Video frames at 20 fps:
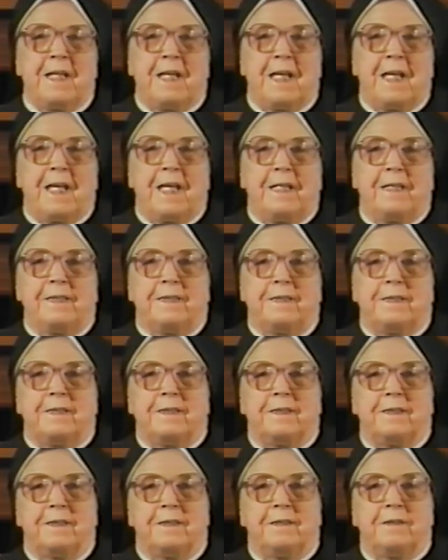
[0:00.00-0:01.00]
And
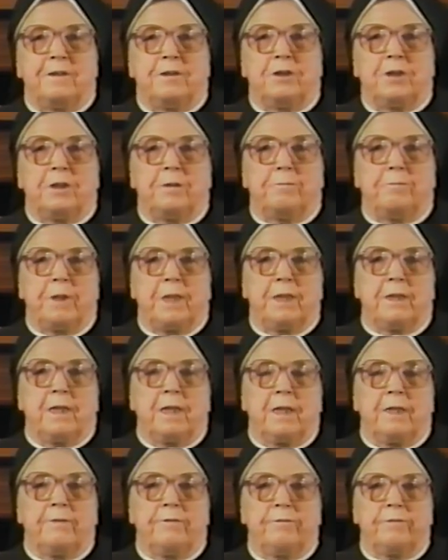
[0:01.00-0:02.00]
uh, she made
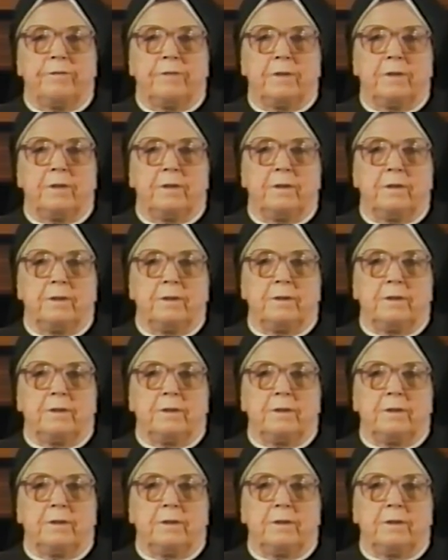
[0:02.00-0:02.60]
life uh,